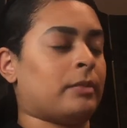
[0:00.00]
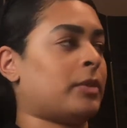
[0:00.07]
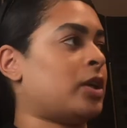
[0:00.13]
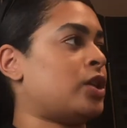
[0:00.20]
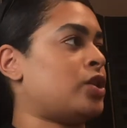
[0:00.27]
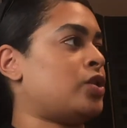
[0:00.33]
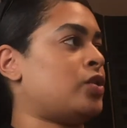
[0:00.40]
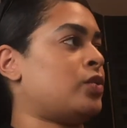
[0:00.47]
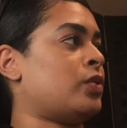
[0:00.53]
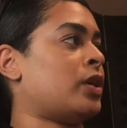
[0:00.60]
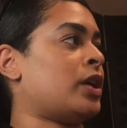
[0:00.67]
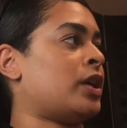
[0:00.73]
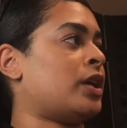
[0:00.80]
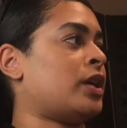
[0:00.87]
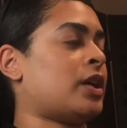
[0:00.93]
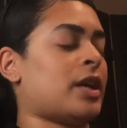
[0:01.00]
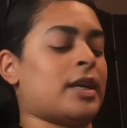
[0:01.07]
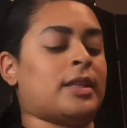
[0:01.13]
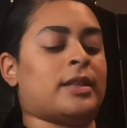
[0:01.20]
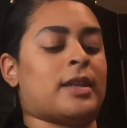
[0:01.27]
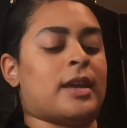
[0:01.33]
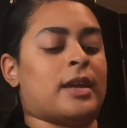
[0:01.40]
I'm gonna do her
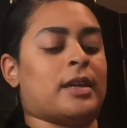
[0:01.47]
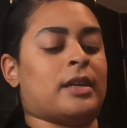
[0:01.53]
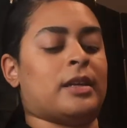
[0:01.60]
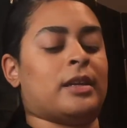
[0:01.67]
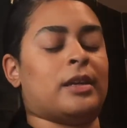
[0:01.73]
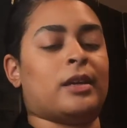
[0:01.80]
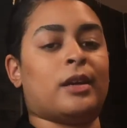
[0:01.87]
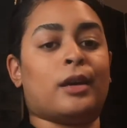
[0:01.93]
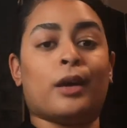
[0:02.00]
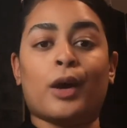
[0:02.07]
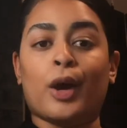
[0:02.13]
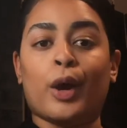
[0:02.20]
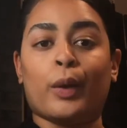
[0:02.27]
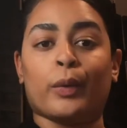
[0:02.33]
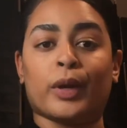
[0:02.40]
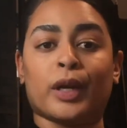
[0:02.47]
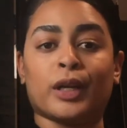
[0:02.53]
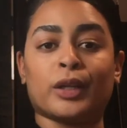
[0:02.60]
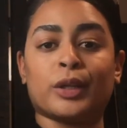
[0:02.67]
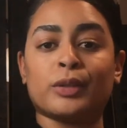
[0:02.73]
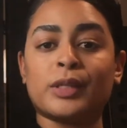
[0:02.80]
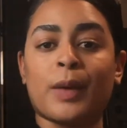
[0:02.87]
and then we're gonna
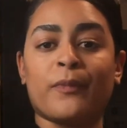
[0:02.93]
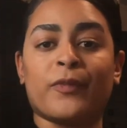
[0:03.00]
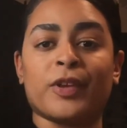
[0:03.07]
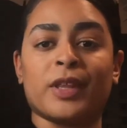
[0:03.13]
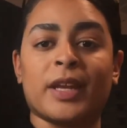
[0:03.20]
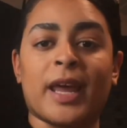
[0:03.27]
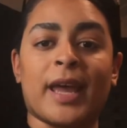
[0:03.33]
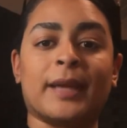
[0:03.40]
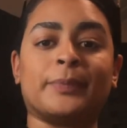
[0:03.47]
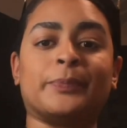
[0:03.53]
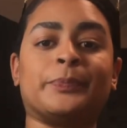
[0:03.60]
close up for the day.